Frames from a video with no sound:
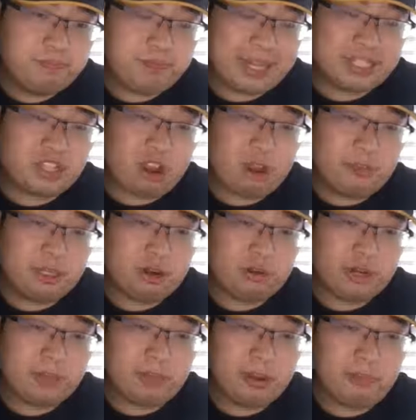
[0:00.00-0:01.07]
Mike Tomlin
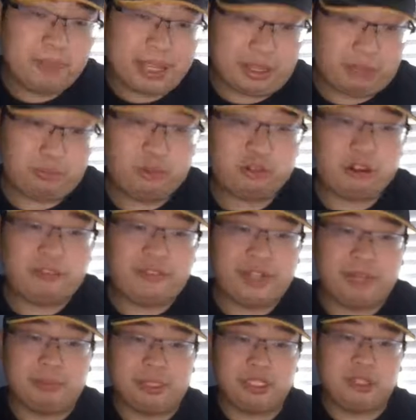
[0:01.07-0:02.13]
already put Mason Rudolph
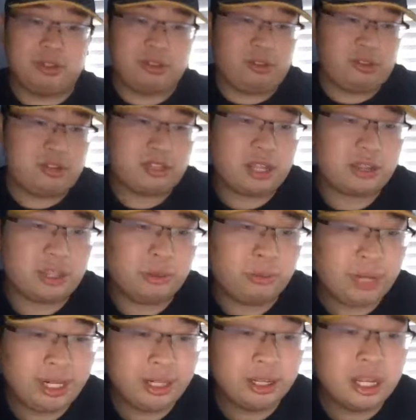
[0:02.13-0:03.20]
at number 2, so there's nothing
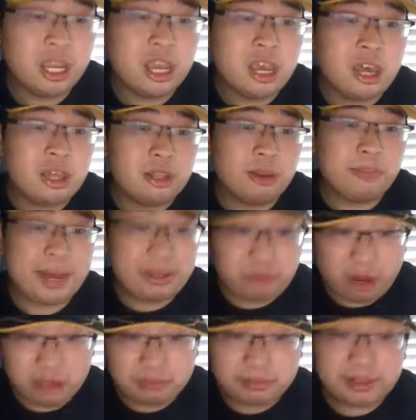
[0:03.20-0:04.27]
real. So Ben
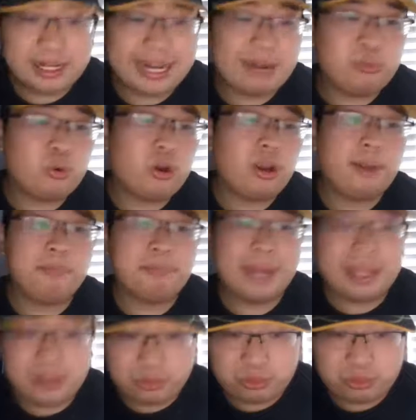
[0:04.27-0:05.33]
Roethlisberger at 1,
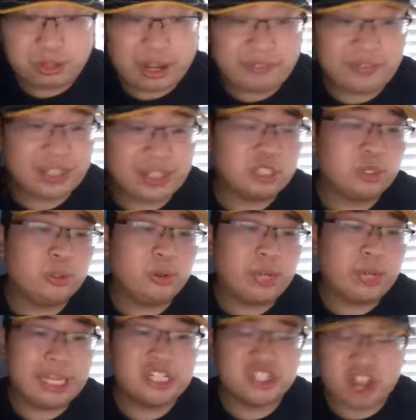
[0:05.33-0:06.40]
Mason Rudolph at 2,
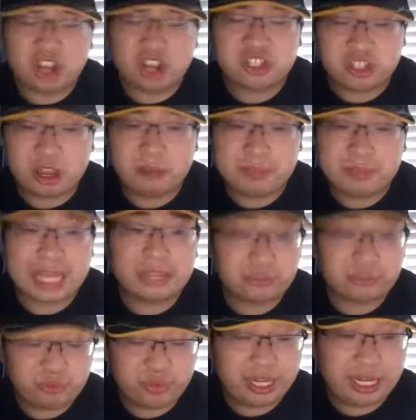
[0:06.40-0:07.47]
and Josh Dobbs at
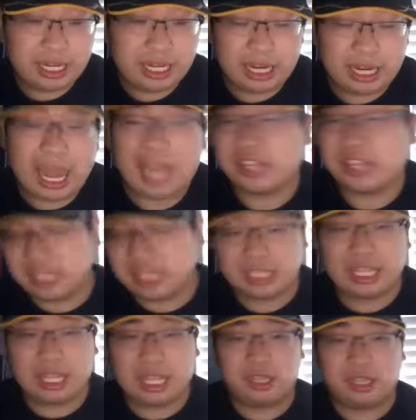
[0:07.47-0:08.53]
3. I
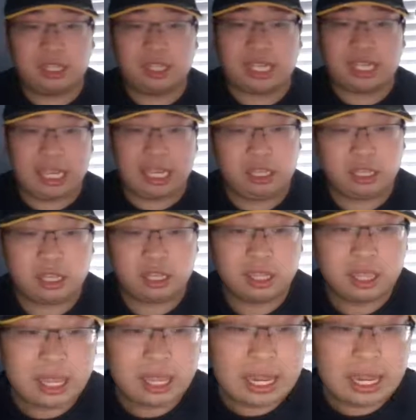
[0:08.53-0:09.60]
think that's the case,
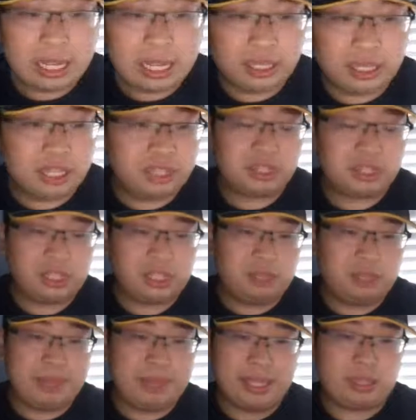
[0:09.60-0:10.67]
unless
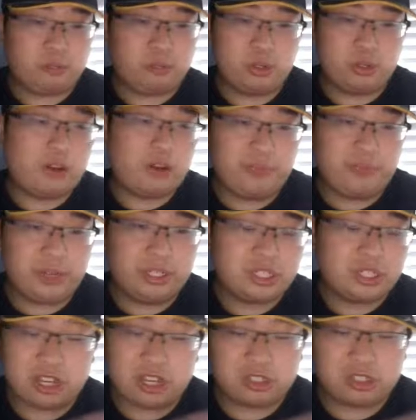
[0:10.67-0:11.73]
Mason Rudolph and
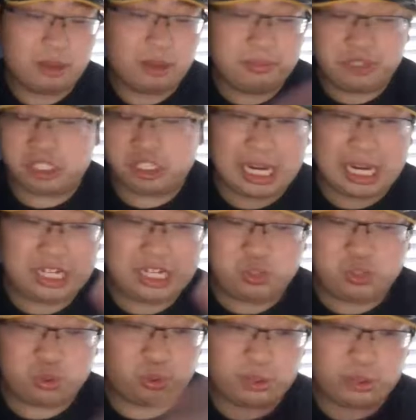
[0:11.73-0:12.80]
Josh Dobbs
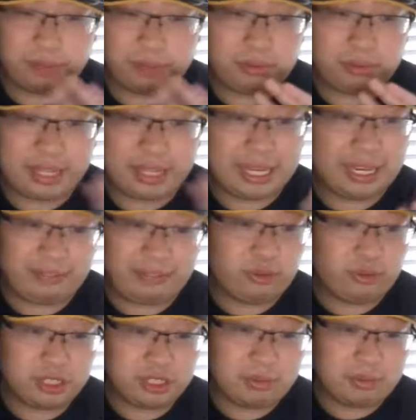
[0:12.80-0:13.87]
change or plays
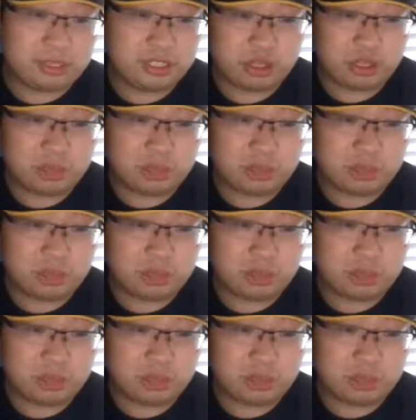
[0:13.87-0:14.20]
for the number 2